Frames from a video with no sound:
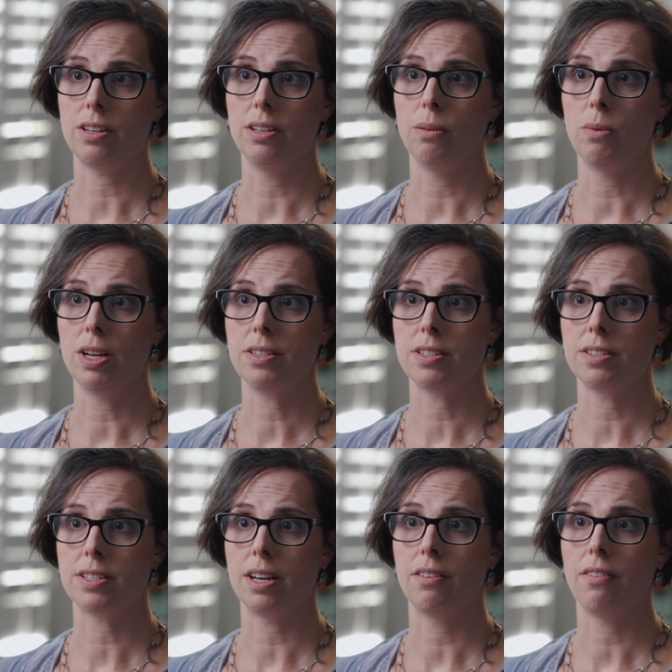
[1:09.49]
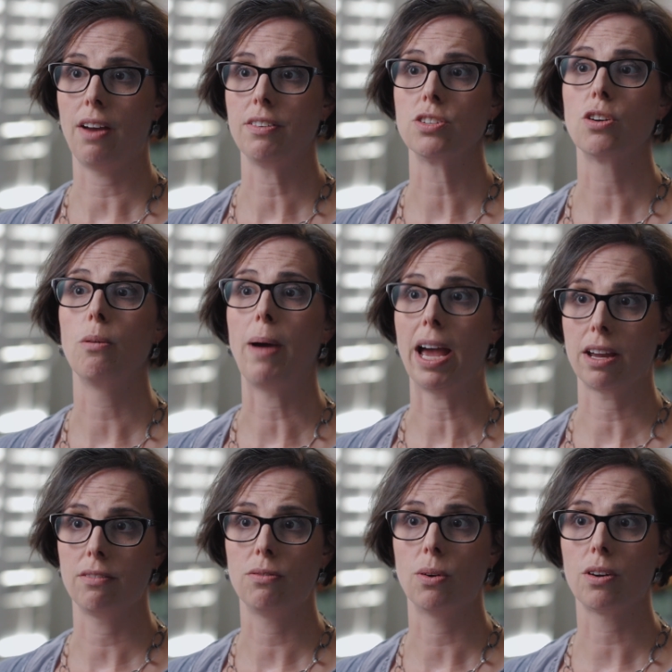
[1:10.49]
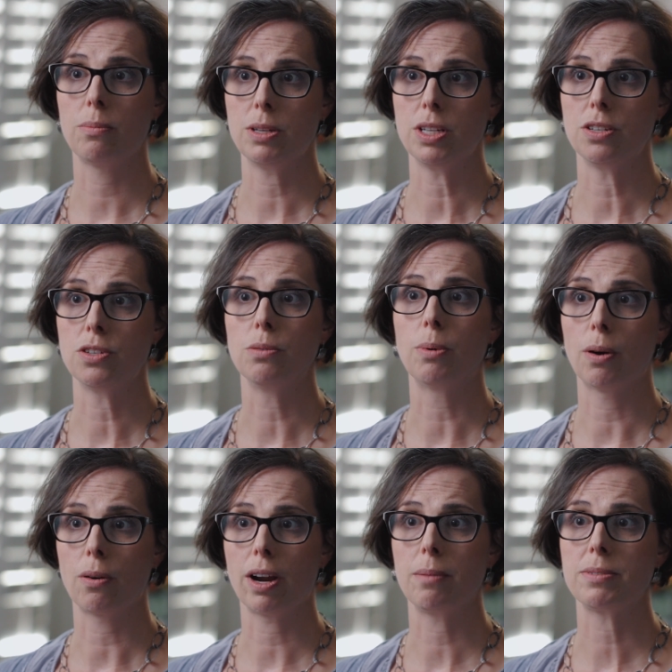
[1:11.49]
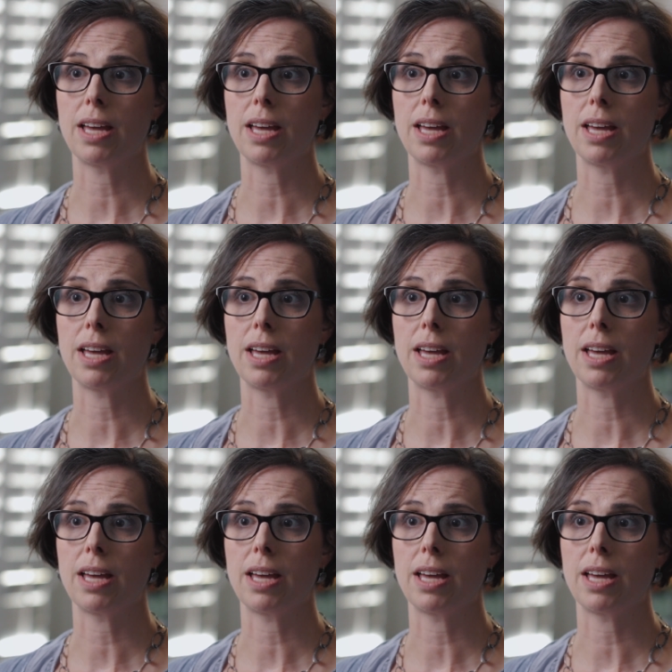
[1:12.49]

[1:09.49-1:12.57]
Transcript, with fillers: all at once instead of having to go back and forth between two programs.